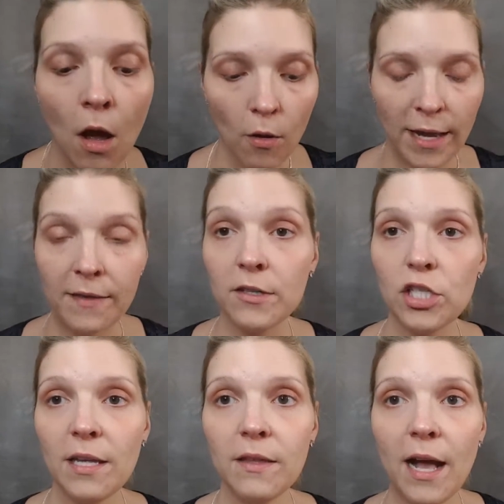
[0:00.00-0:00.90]
Okay, and the
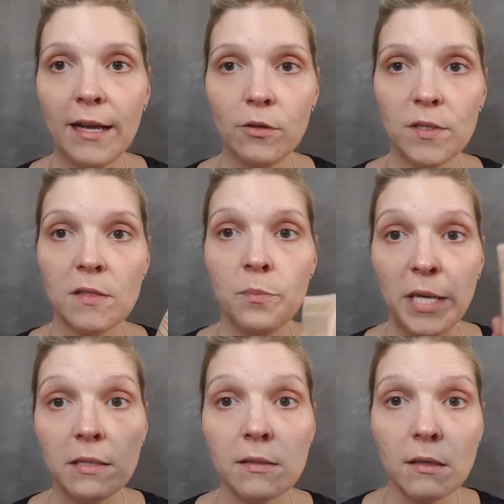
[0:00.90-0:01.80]
shade that I use is
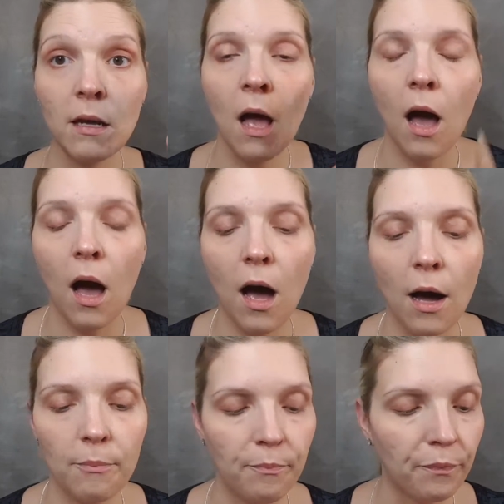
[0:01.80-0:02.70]
Bisque.
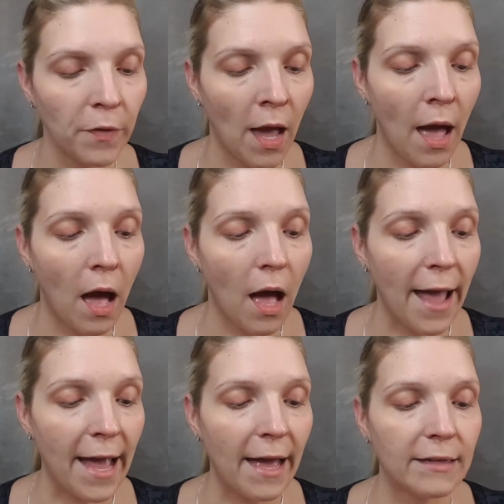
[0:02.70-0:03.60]

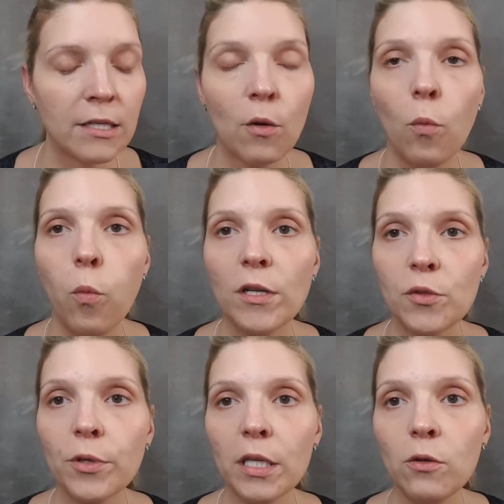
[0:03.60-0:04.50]
And
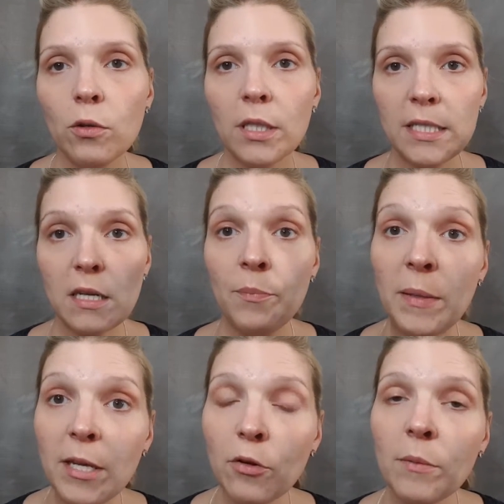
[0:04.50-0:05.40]
what's really cool is a
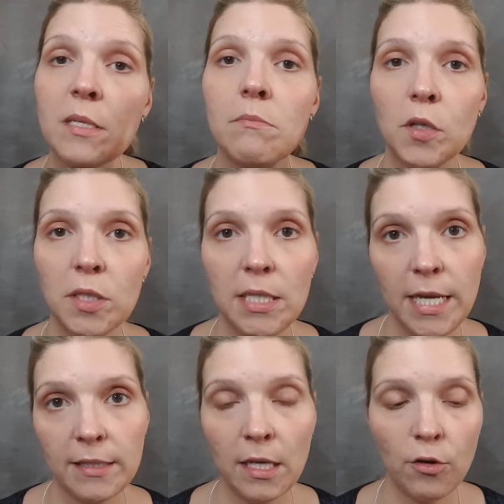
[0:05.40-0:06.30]
BB cream is a
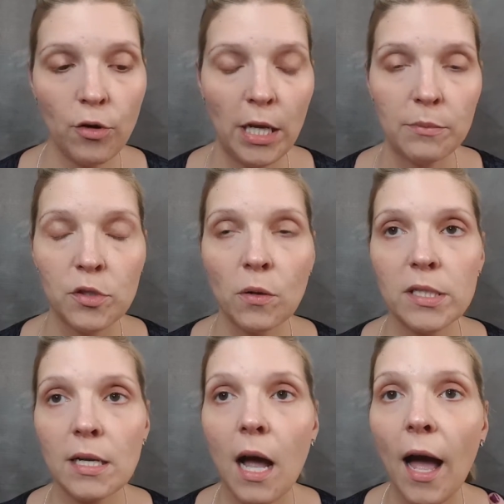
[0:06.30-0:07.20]
multitasking cream, so
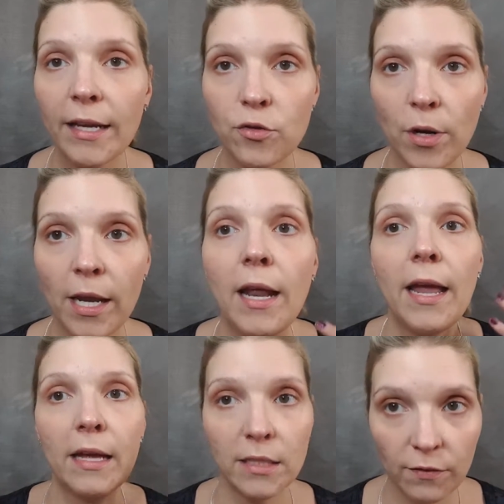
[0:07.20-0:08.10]
it's going to hydrate
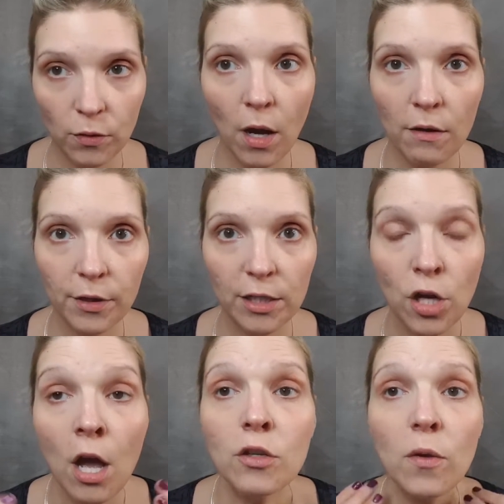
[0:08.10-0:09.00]
and give you coverage.
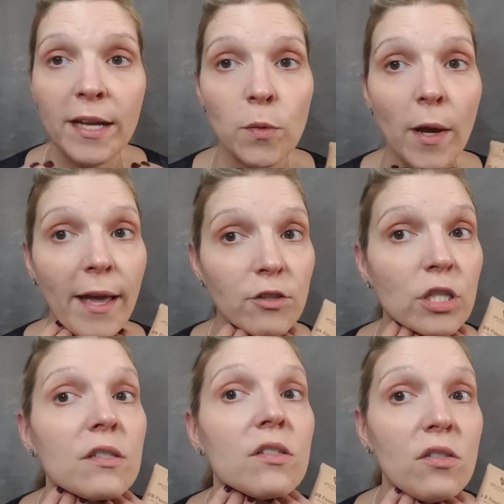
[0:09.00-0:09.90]
So that's why I
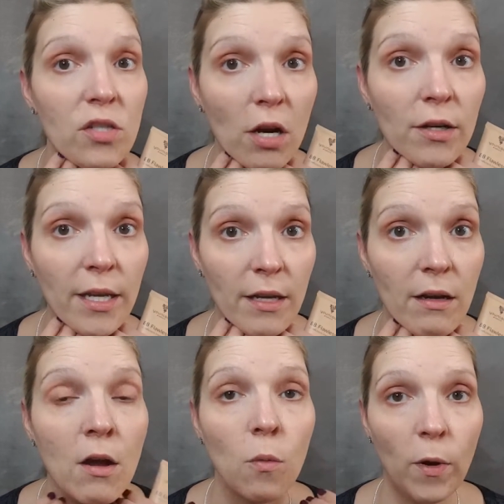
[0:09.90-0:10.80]
actually
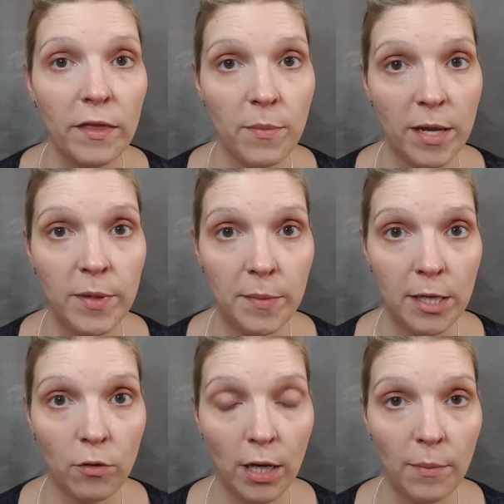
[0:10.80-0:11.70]
started with my
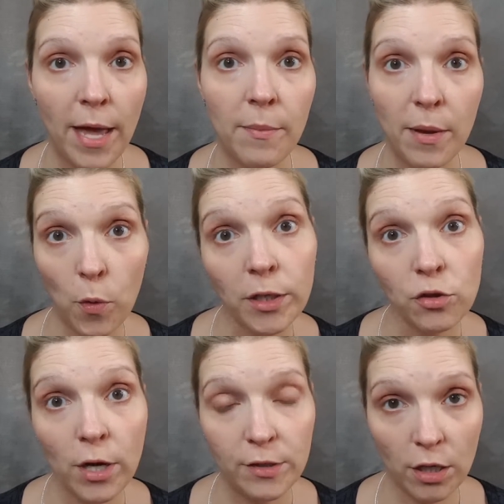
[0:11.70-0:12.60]
BB cream and my
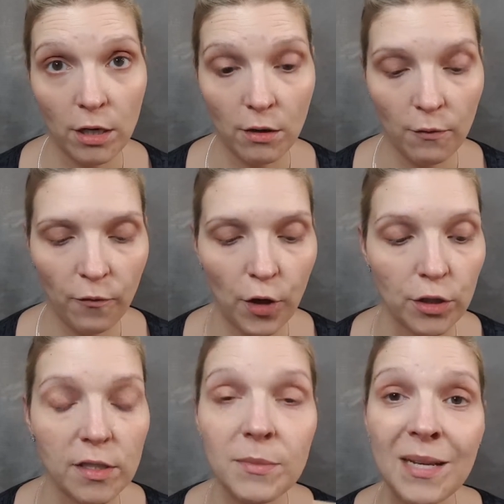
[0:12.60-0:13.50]
moisturizer
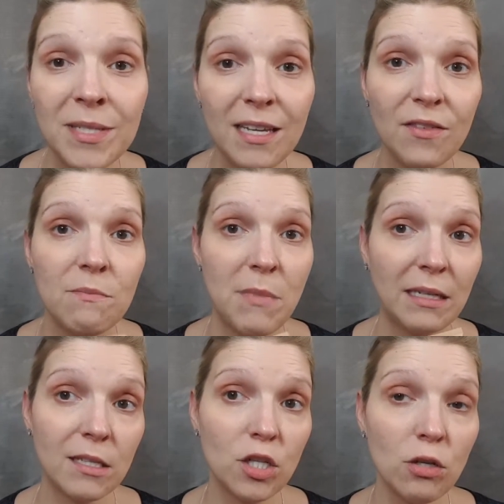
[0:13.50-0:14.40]
first. Sometimes I even
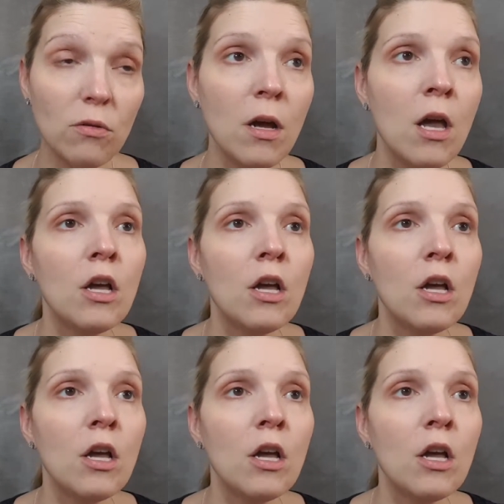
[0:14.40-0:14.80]
mix the two,